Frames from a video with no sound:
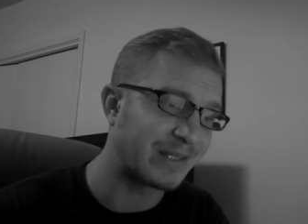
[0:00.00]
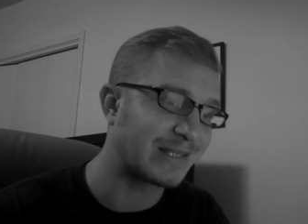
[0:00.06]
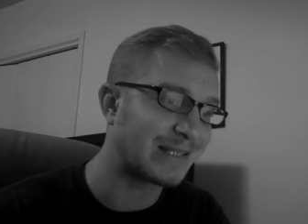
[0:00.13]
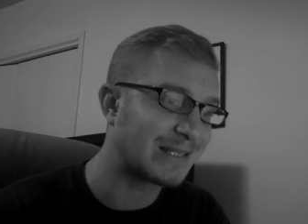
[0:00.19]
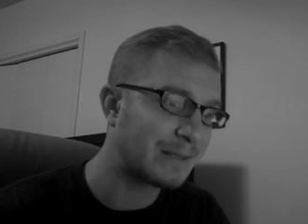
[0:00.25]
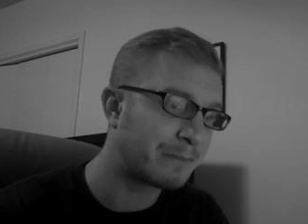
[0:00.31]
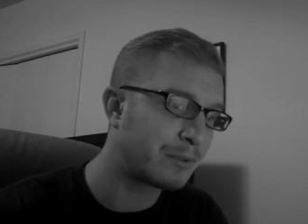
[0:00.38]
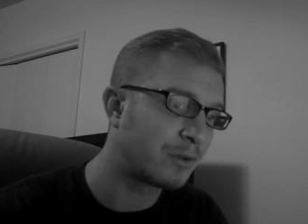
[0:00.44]

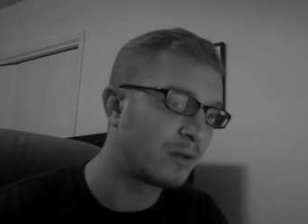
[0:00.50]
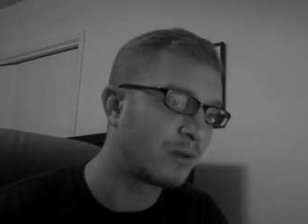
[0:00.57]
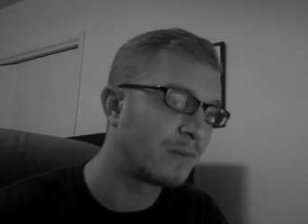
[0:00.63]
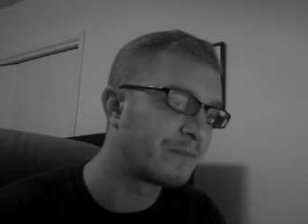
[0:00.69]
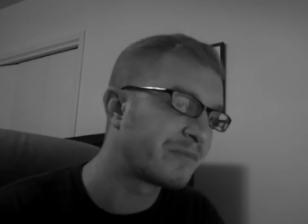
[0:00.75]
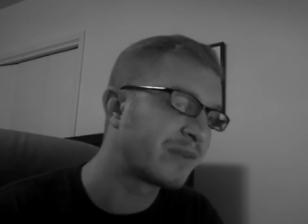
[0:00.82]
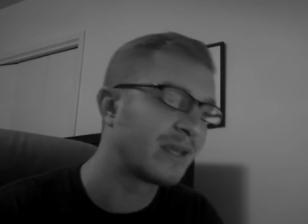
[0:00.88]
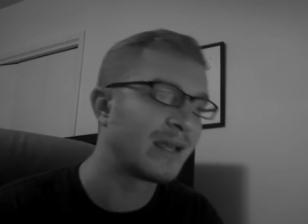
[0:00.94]
It's
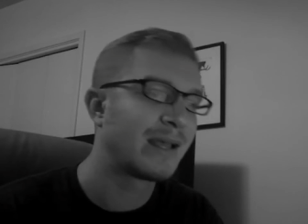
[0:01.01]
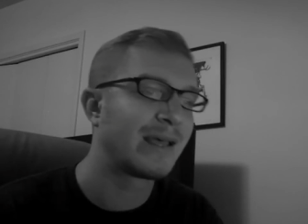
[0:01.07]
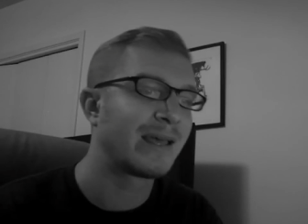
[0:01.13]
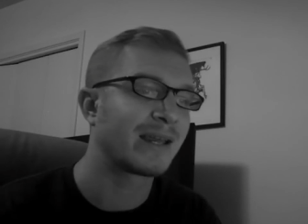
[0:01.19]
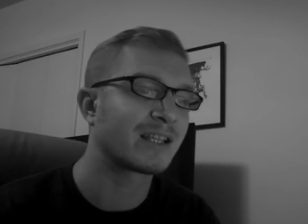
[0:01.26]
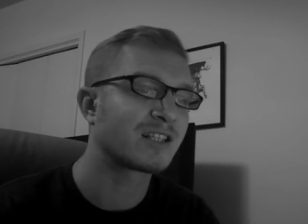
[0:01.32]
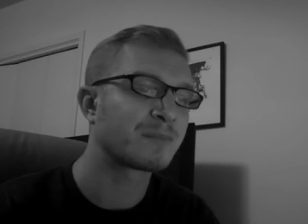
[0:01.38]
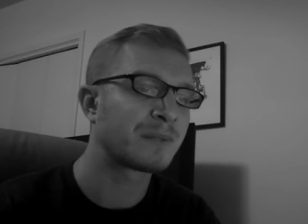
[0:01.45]
simple.
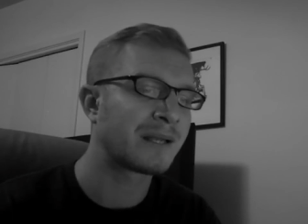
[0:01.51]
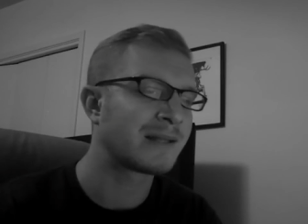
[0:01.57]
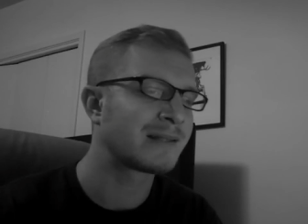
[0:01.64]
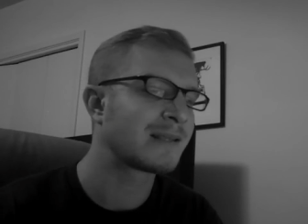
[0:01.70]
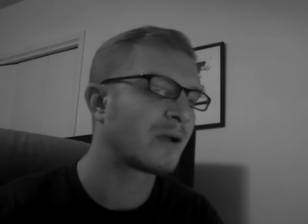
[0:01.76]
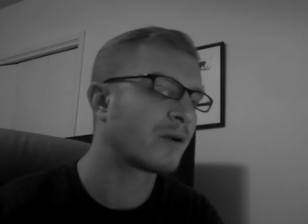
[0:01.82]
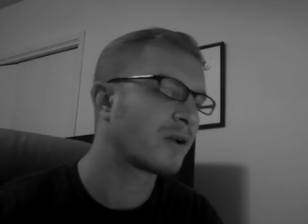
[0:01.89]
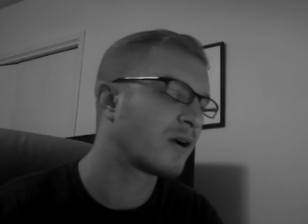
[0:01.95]
It
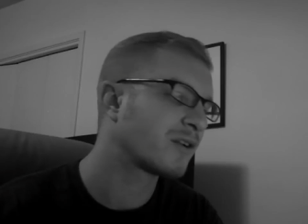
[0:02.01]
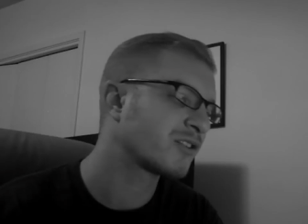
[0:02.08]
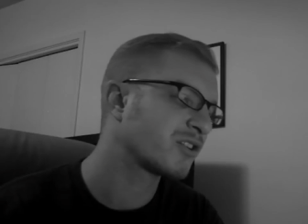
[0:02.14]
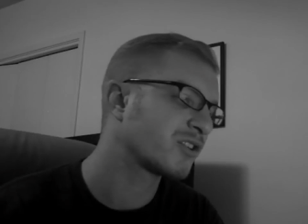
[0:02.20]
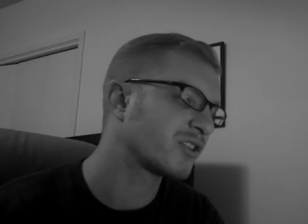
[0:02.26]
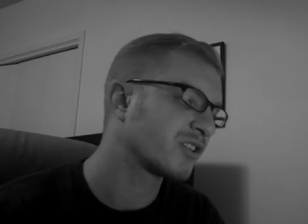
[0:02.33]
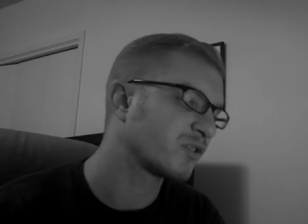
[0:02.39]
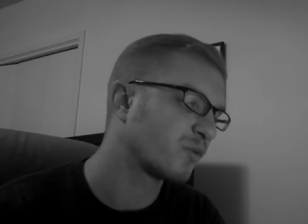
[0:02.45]
explains how
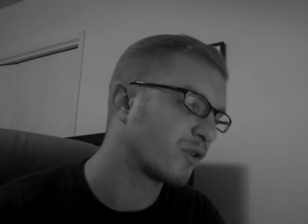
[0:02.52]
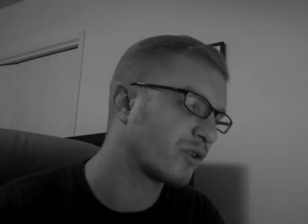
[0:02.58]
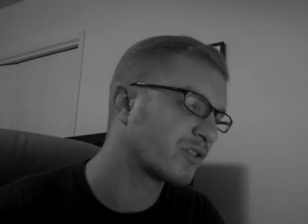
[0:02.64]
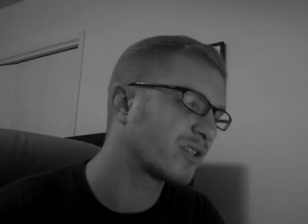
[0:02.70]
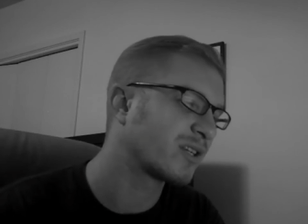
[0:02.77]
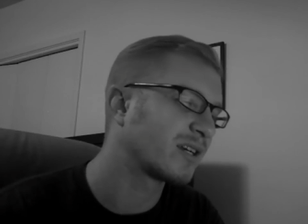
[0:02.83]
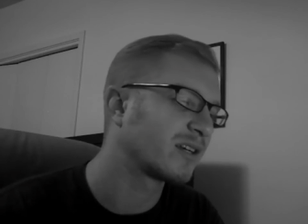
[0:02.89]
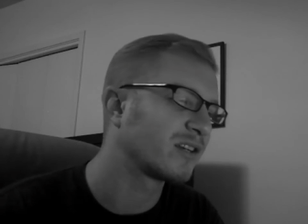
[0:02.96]
consciousness
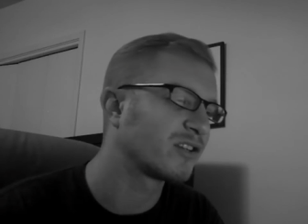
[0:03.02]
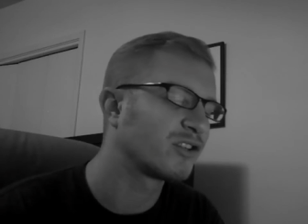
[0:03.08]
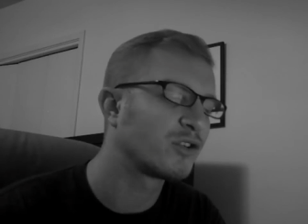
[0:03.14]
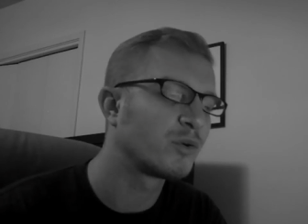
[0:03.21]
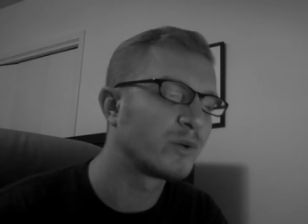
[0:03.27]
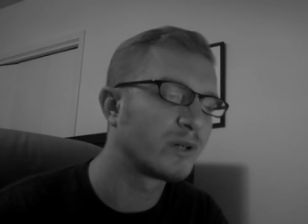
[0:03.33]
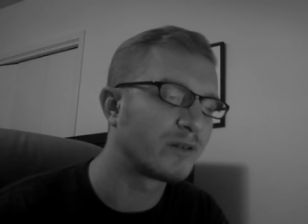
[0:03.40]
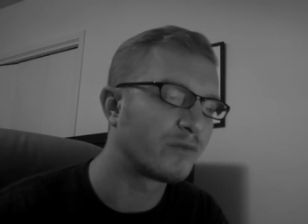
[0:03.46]
works in an
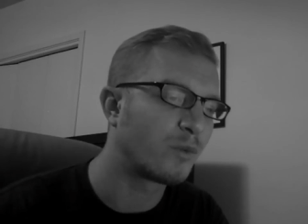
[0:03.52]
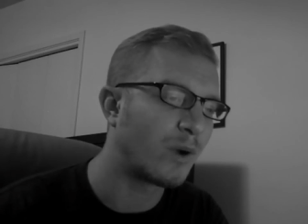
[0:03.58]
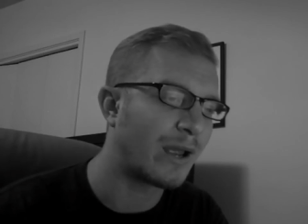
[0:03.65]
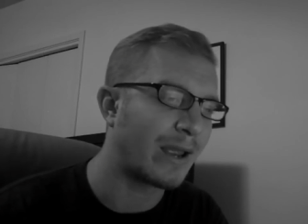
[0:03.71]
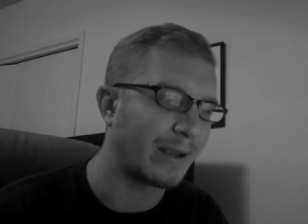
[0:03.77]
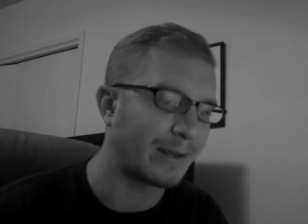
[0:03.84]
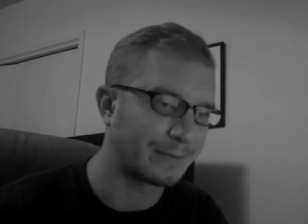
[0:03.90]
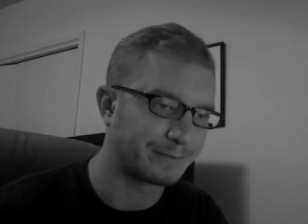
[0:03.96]
intuitive
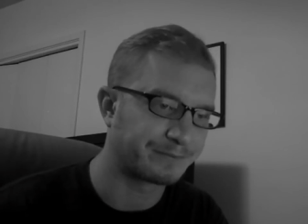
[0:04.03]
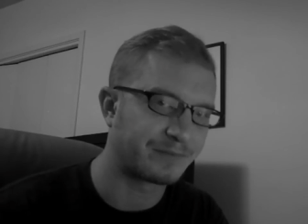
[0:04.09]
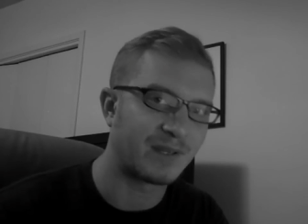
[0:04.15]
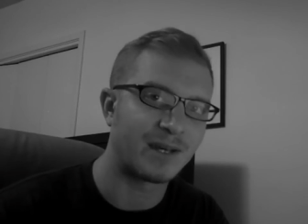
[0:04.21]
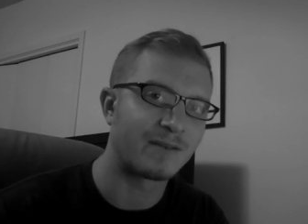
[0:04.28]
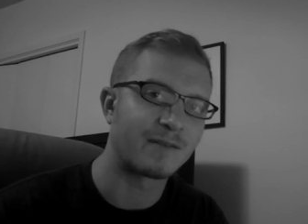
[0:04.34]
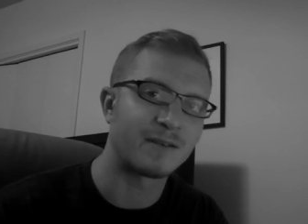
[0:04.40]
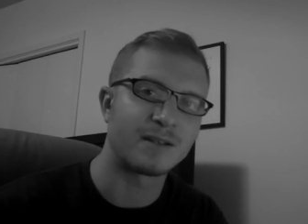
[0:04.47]
way,
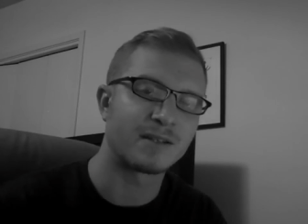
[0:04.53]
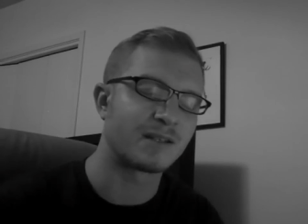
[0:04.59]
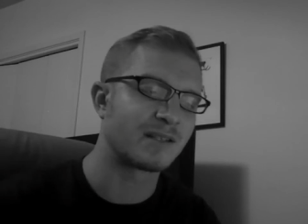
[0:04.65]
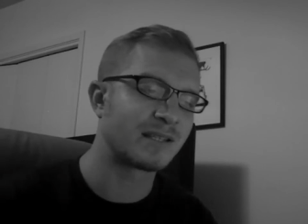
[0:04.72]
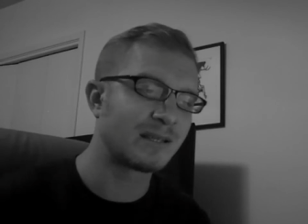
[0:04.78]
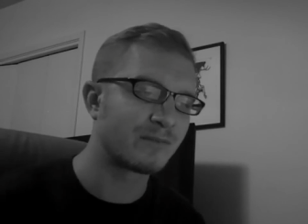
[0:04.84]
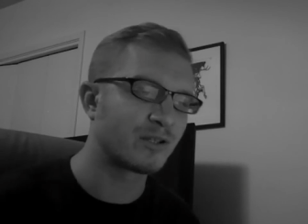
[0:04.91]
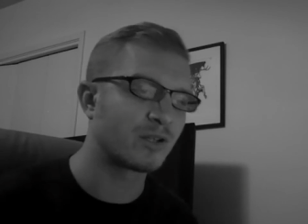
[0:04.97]
and it,
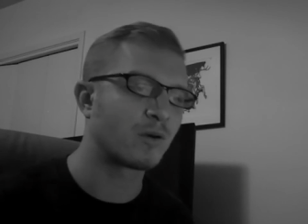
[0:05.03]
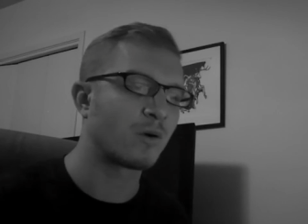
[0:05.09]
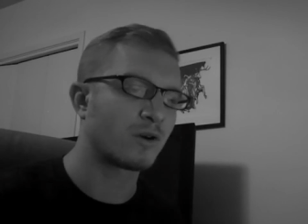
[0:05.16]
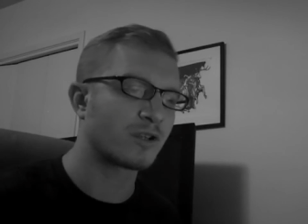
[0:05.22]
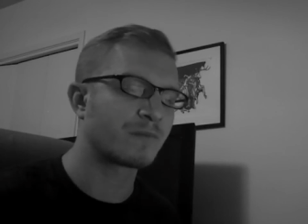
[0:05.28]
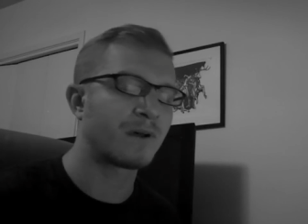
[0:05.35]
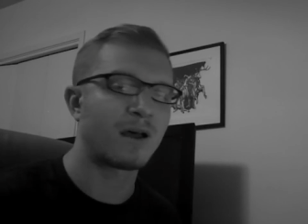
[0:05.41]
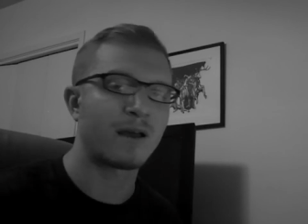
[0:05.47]
it seems to
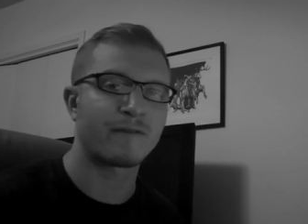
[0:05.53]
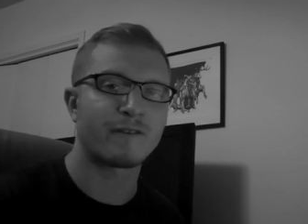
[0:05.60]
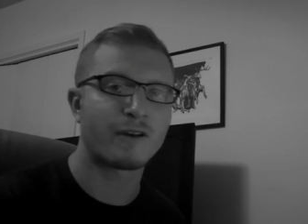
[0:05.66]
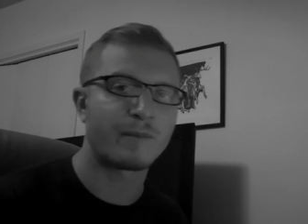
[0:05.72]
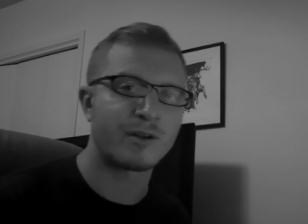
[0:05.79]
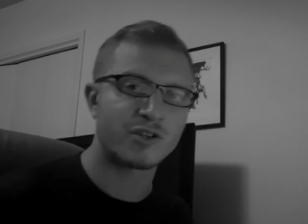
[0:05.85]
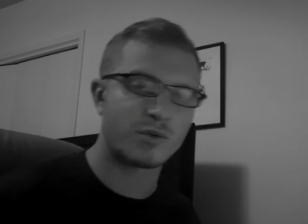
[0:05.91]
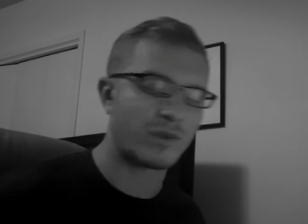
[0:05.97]
correspond
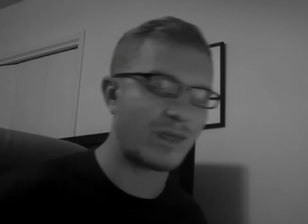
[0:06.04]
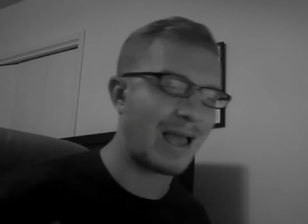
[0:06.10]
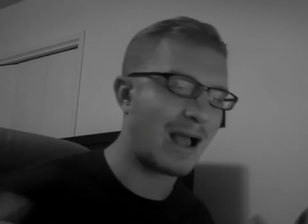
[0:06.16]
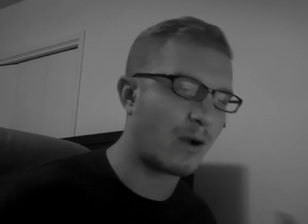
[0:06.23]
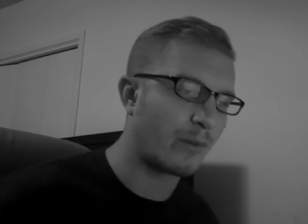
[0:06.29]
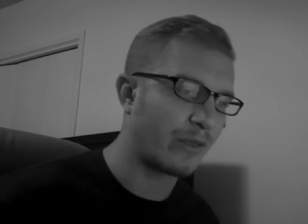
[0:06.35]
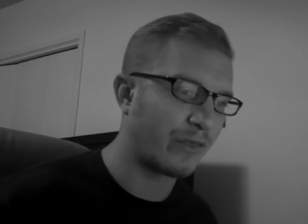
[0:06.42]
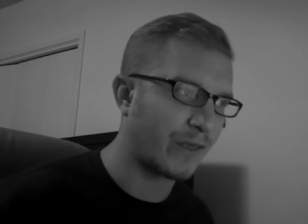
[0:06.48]
very much with
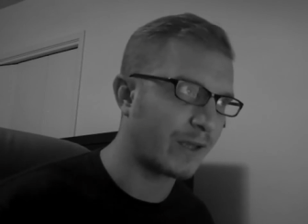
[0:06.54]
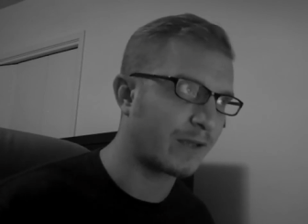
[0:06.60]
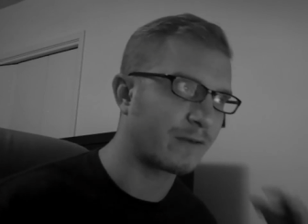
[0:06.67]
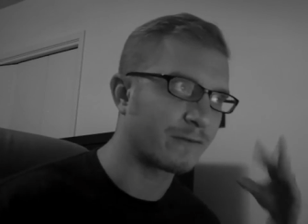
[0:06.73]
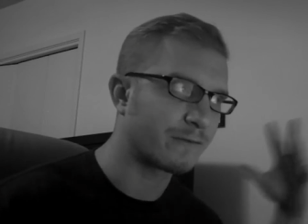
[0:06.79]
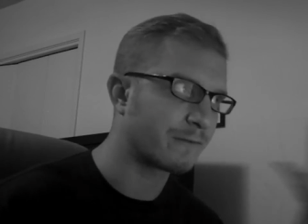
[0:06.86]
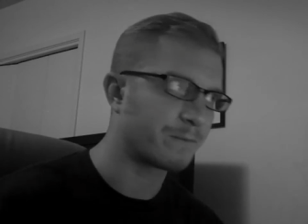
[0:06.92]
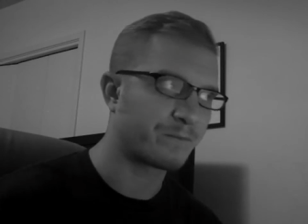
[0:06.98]
how we
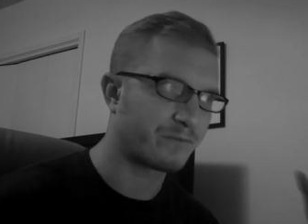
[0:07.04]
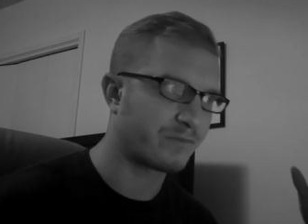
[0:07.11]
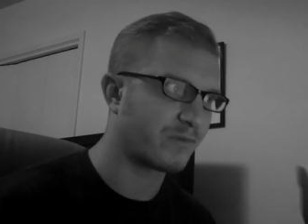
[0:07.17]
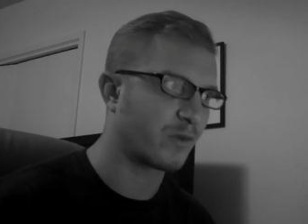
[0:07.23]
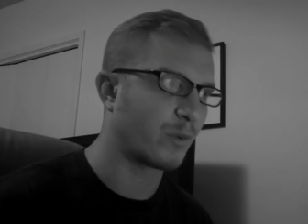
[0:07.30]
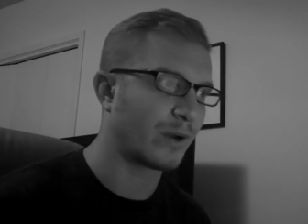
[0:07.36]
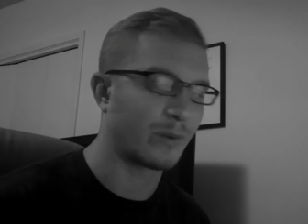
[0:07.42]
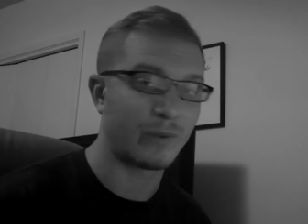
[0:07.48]
think of
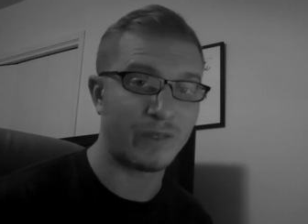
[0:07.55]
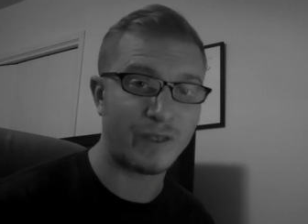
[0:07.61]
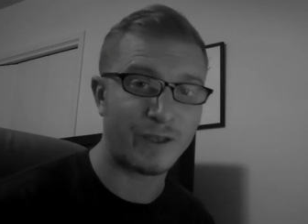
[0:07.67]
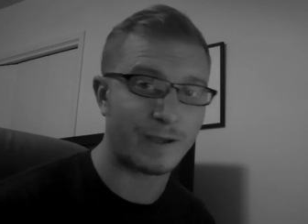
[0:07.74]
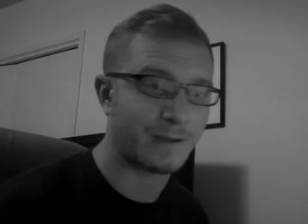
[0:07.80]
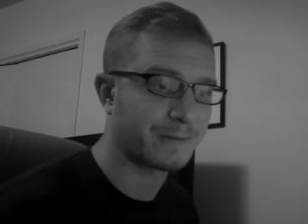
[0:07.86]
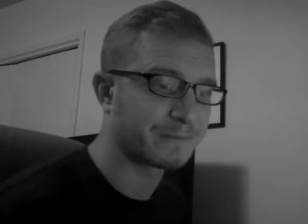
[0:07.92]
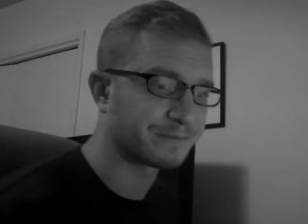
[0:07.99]
the way we
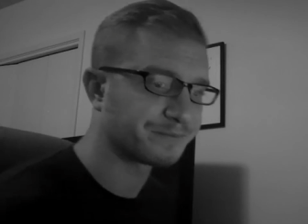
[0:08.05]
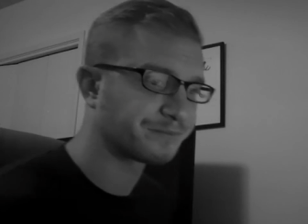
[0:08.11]
think.